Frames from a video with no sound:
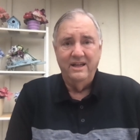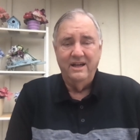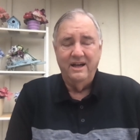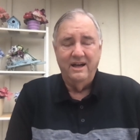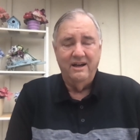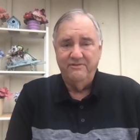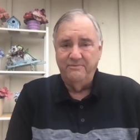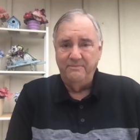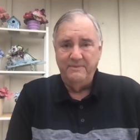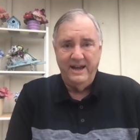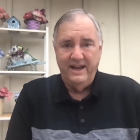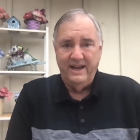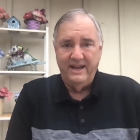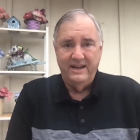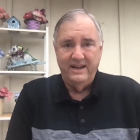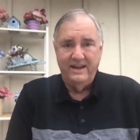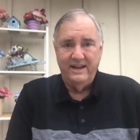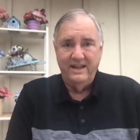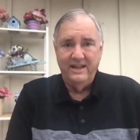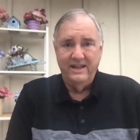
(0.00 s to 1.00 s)
of
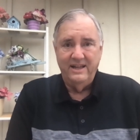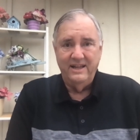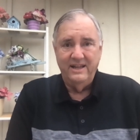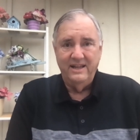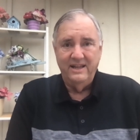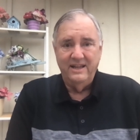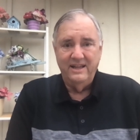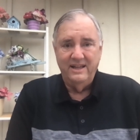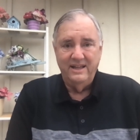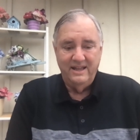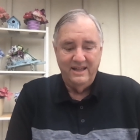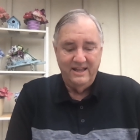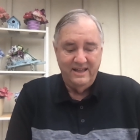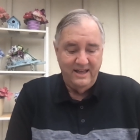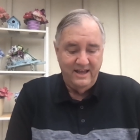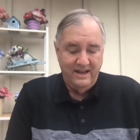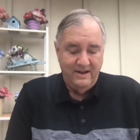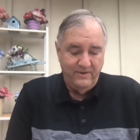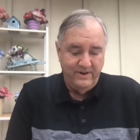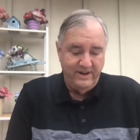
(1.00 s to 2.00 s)
man.
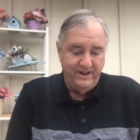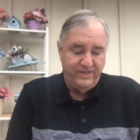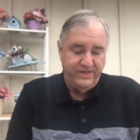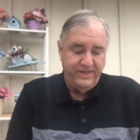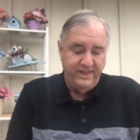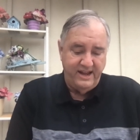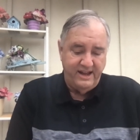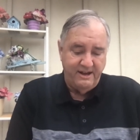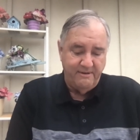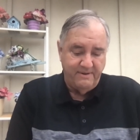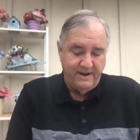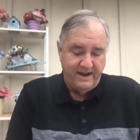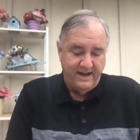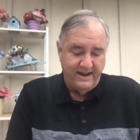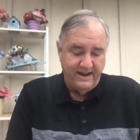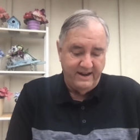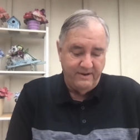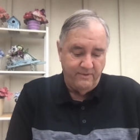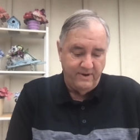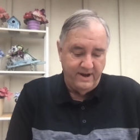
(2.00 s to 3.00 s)
When you think
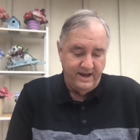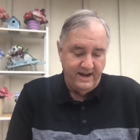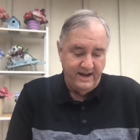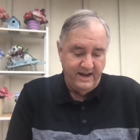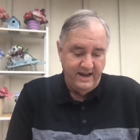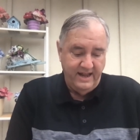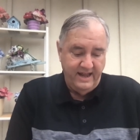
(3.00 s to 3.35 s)
about it, what?